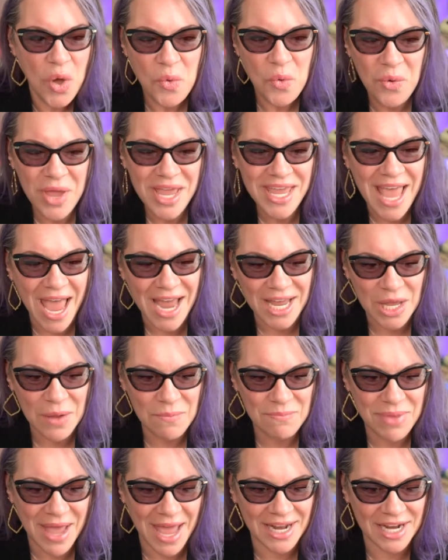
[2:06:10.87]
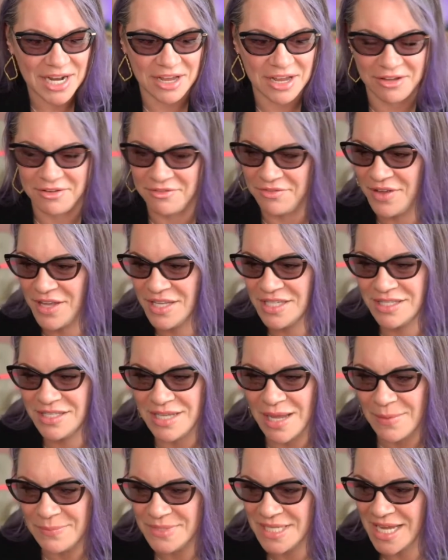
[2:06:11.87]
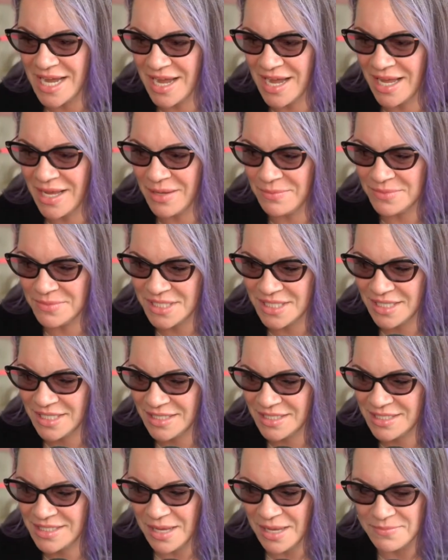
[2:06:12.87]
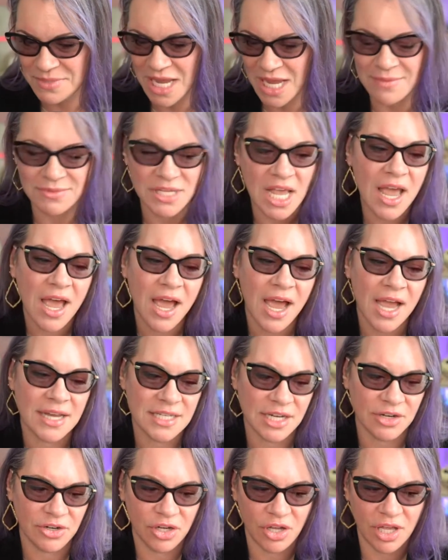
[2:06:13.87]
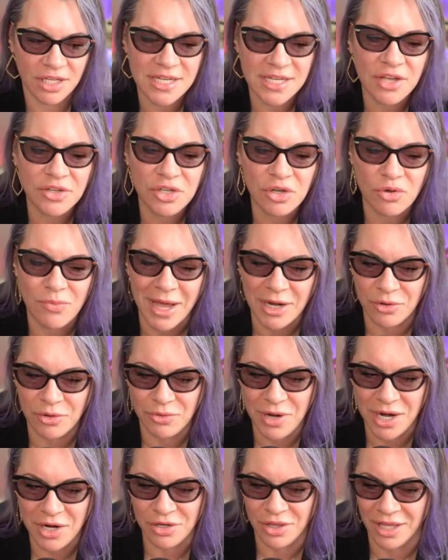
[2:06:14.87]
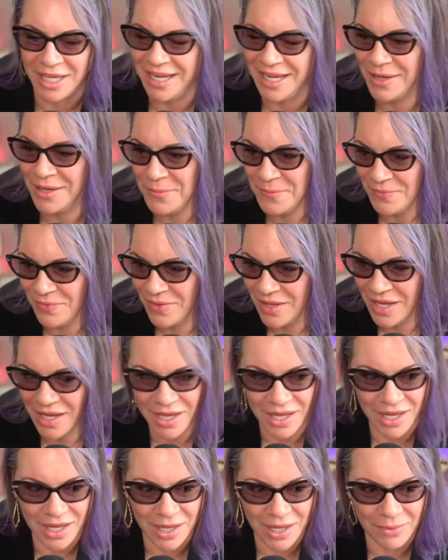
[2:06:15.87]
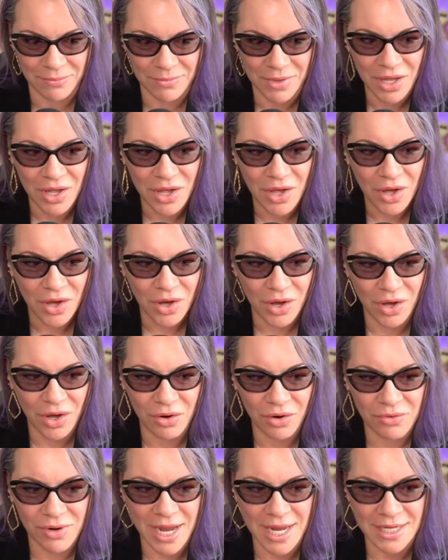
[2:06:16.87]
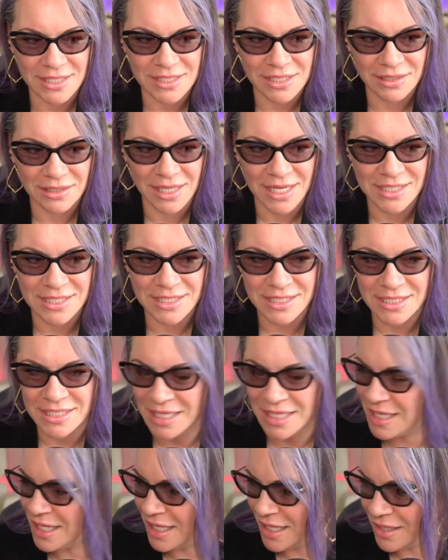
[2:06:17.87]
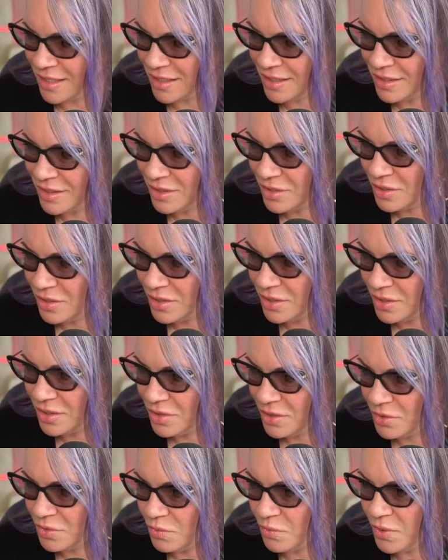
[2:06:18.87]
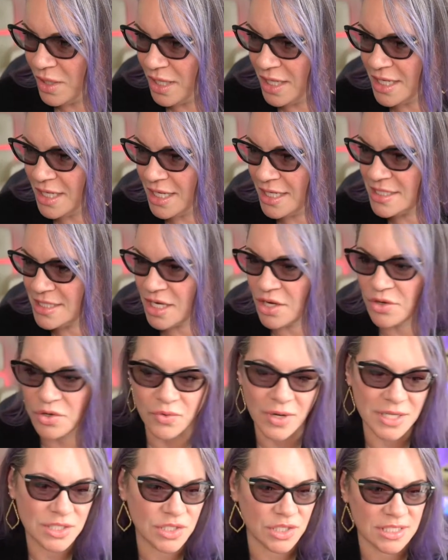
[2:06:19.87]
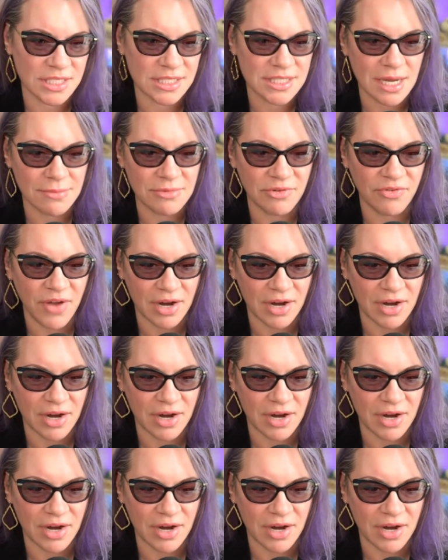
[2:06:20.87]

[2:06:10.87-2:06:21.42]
we get competitive sometimes. Sometimes I tell you, tell you about it rarely. Um, all right, let's see. We need to go to questions. It's time to fuck